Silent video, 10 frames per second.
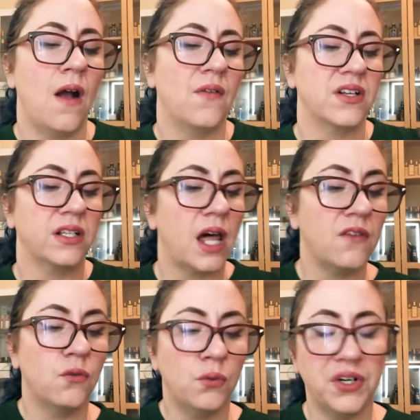There's a lot
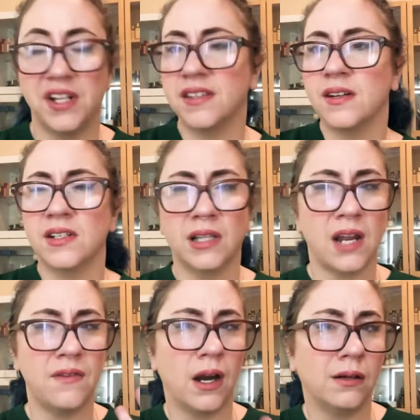of woods. There's a lot
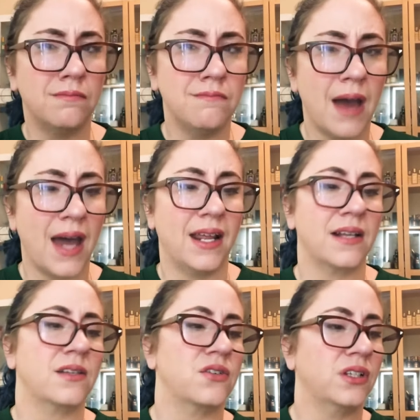of
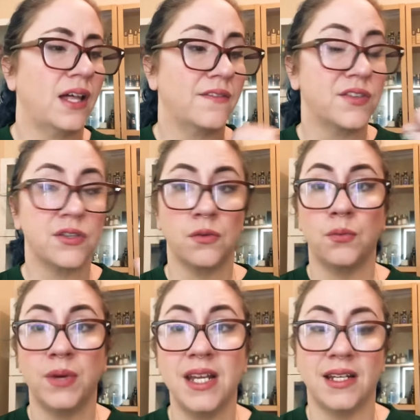aromatics. There's a lot of
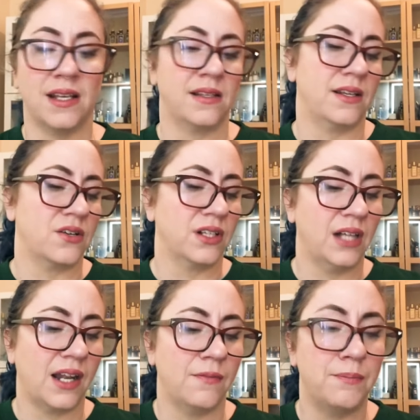sweetness. There's a
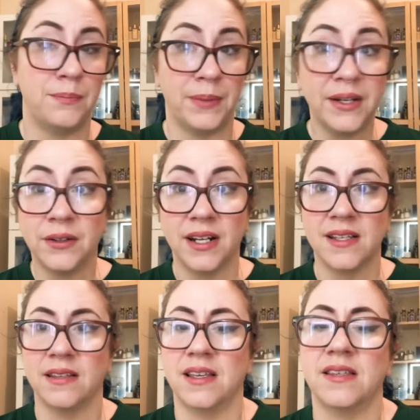lot of
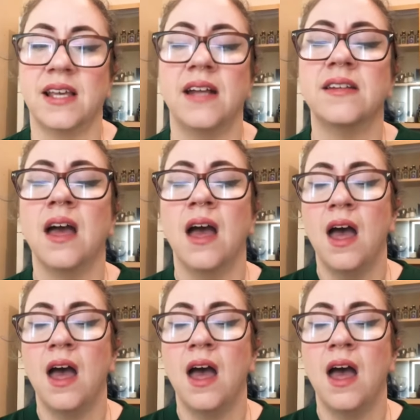bitterness in this scent.